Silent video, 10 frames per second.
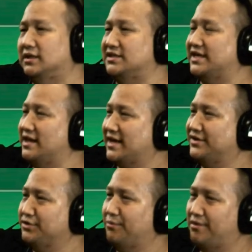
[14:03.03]
until I
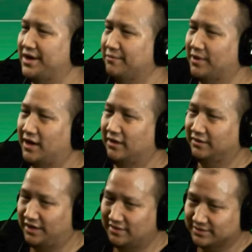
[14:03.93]
get to a point where,
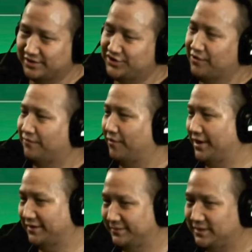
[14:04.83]
you know, I have something to show for
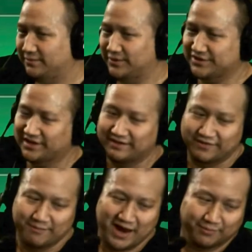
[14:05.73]
it, we're just going to leave it
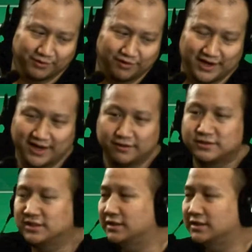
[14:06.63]
in the back burner right now.